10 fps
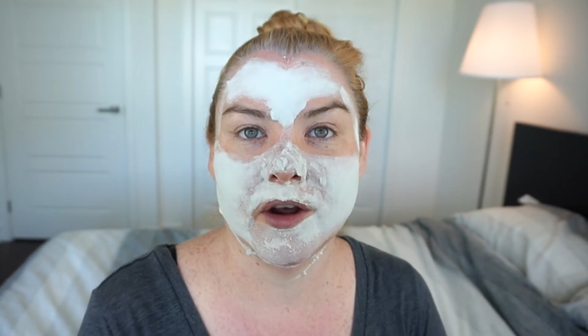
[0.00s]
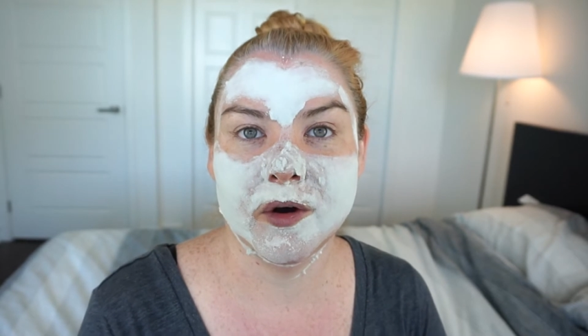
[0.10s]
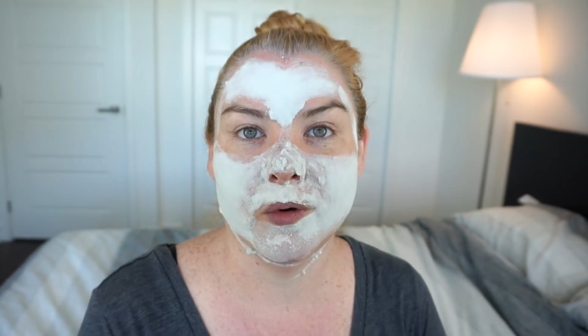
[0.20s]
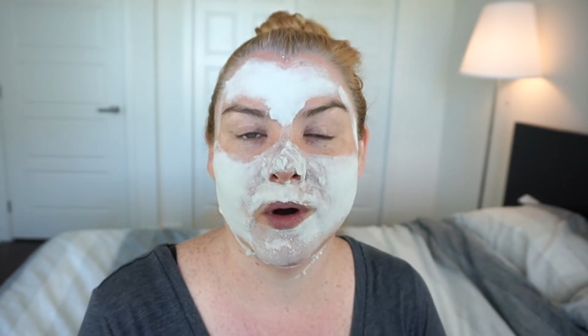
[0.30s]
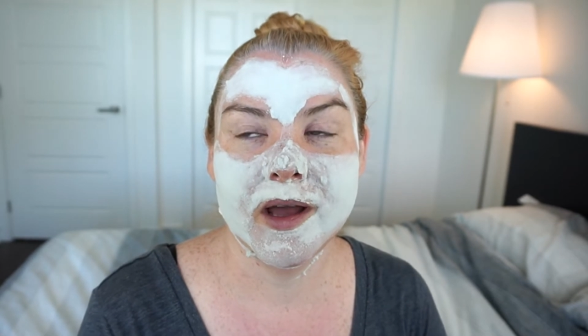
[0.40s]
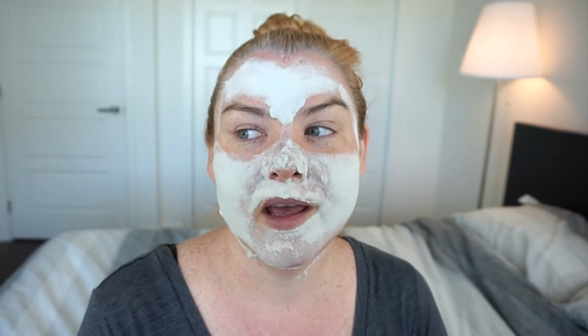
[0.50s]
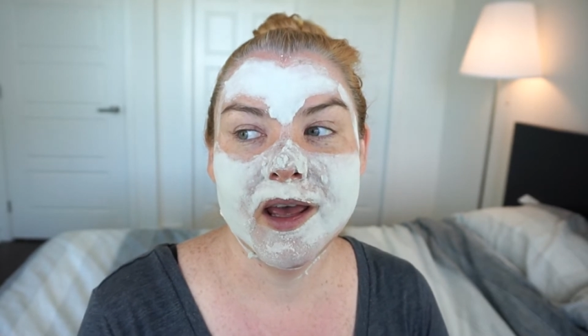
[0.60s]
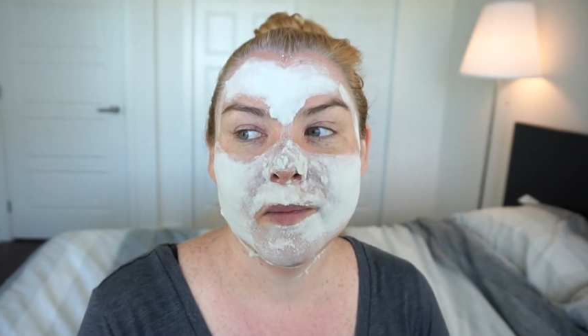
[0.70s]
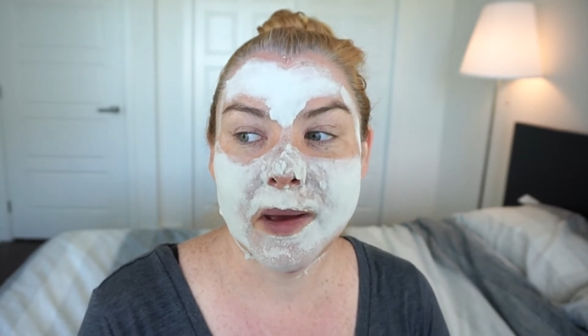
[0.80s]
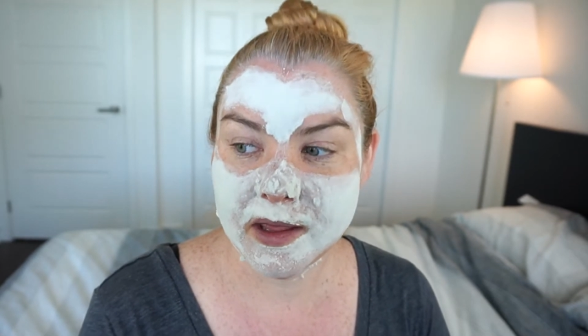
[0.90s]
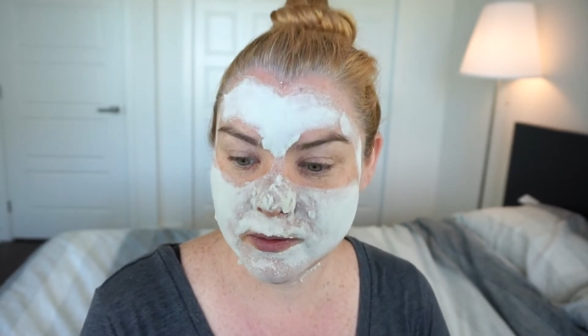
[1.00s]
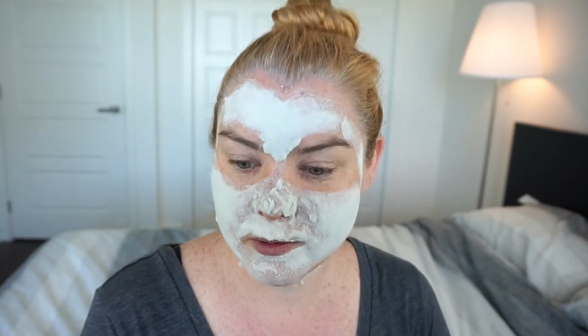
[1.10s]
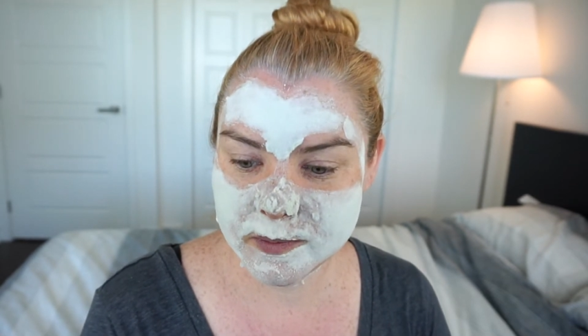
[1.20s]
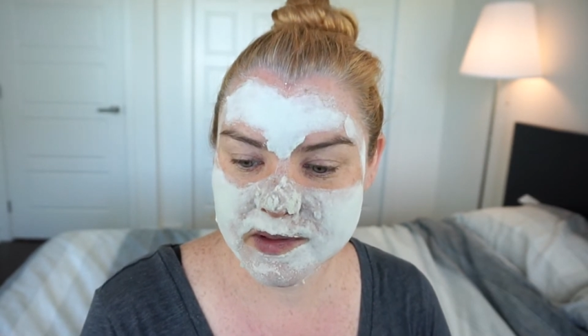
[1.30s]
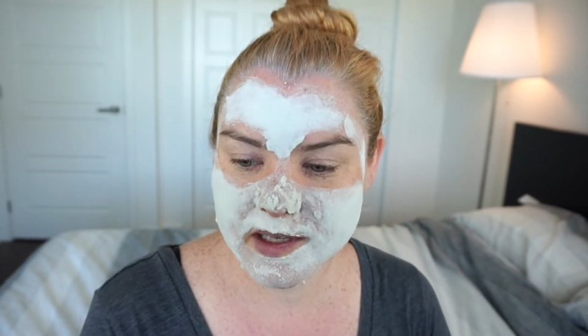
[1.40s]
no
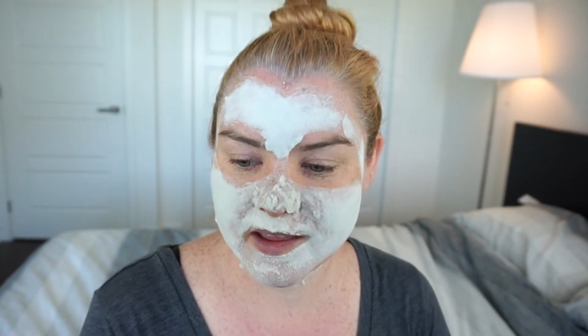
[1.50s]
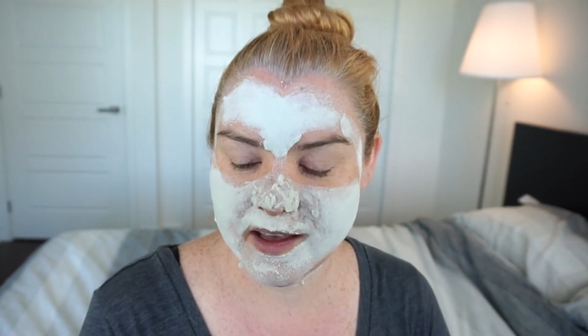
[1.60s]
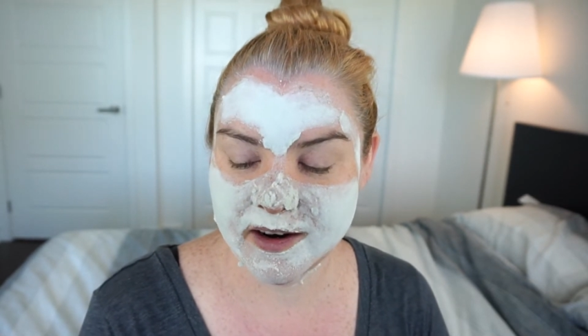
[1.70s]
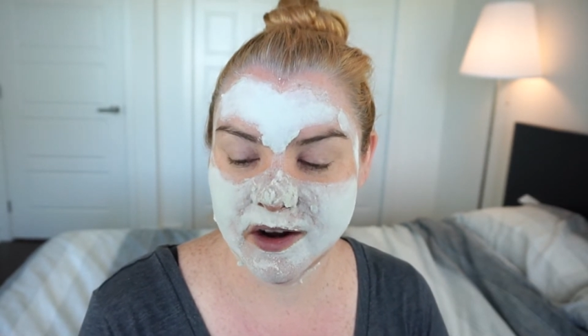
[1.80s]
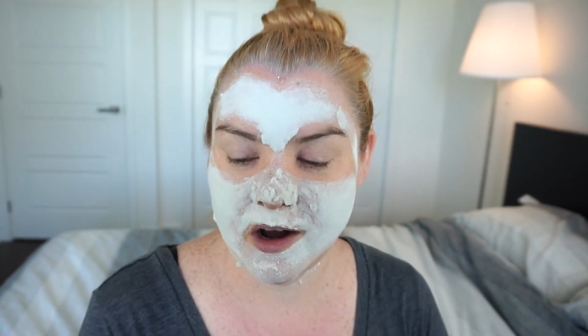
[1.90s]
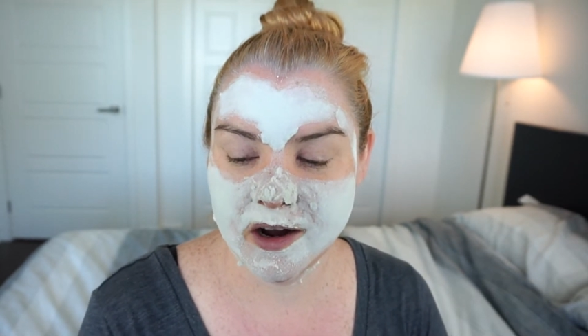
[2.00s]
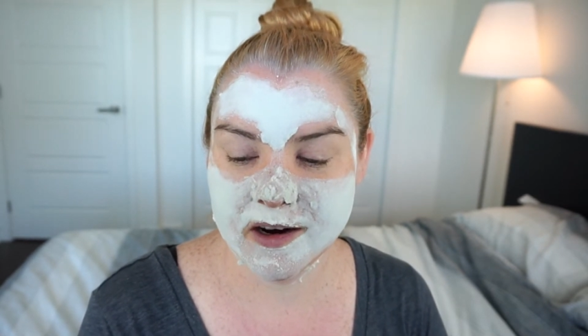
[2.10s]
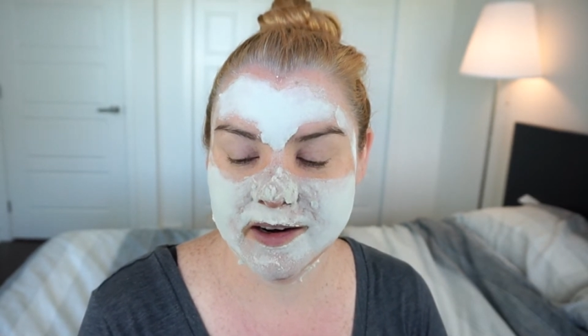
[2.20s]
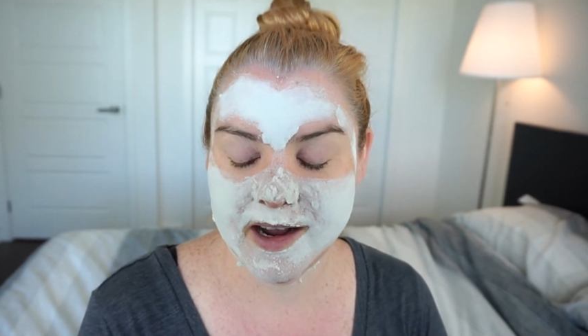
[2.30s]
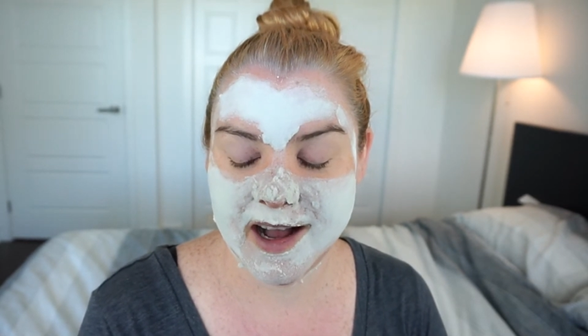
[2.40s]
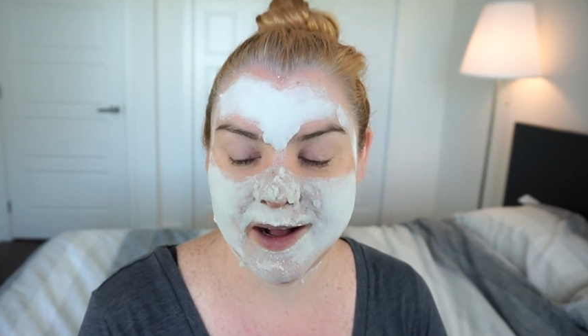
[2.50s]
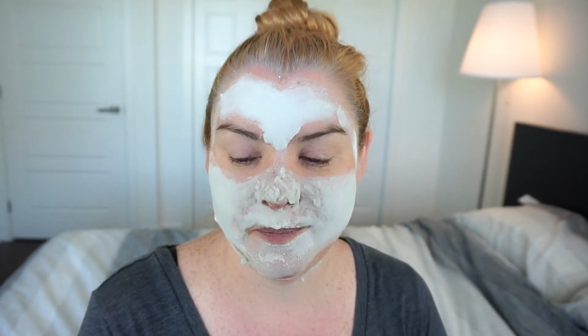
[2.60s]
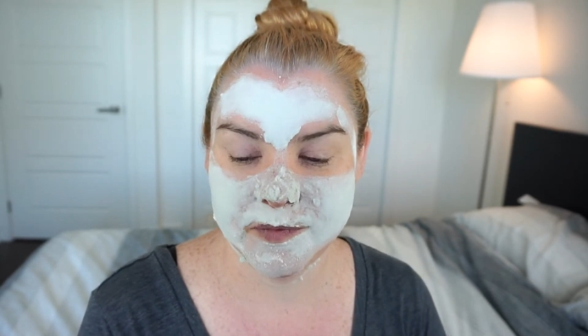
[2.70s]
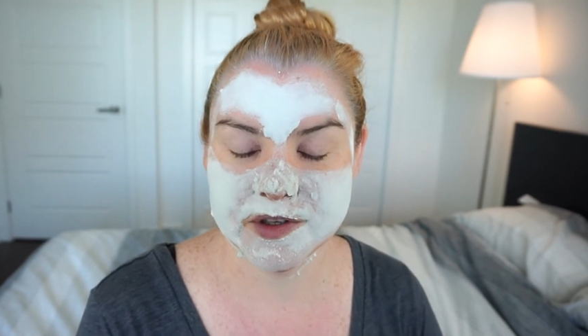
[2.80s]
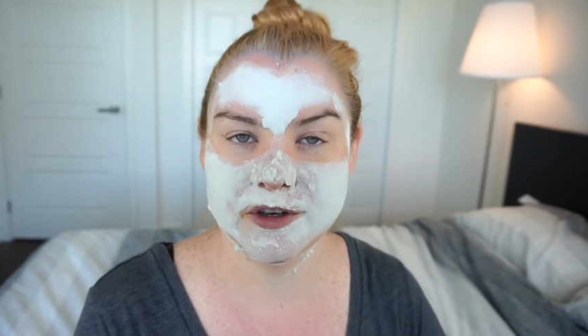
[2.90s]
bathrooms. There are
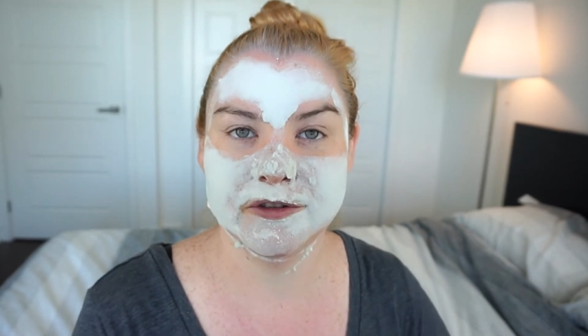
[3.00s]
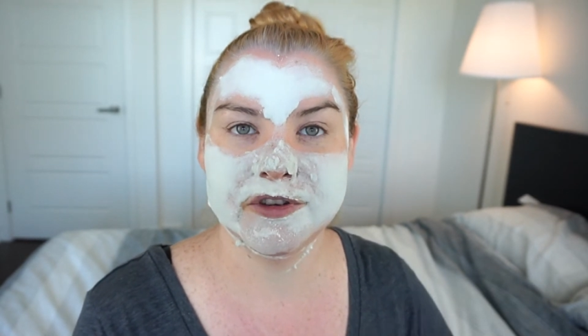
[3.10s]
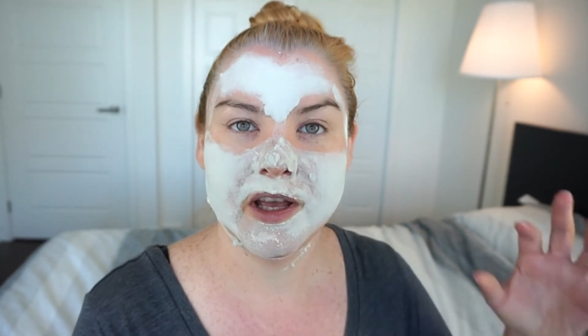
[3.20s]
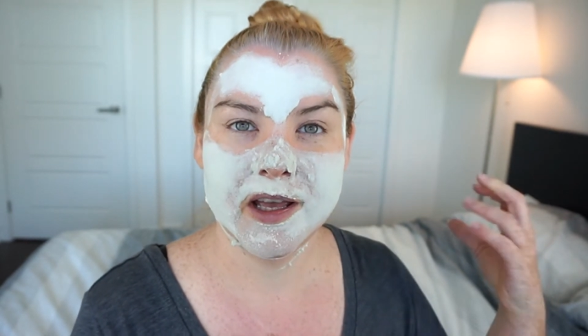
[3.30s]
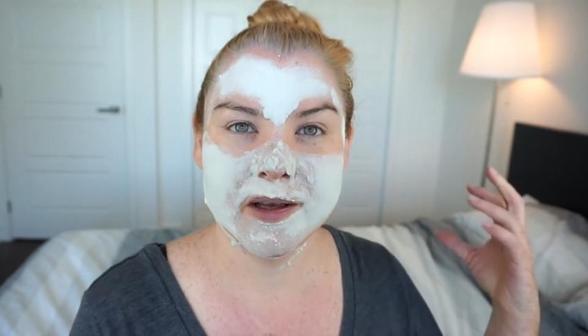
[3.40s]
um, sort of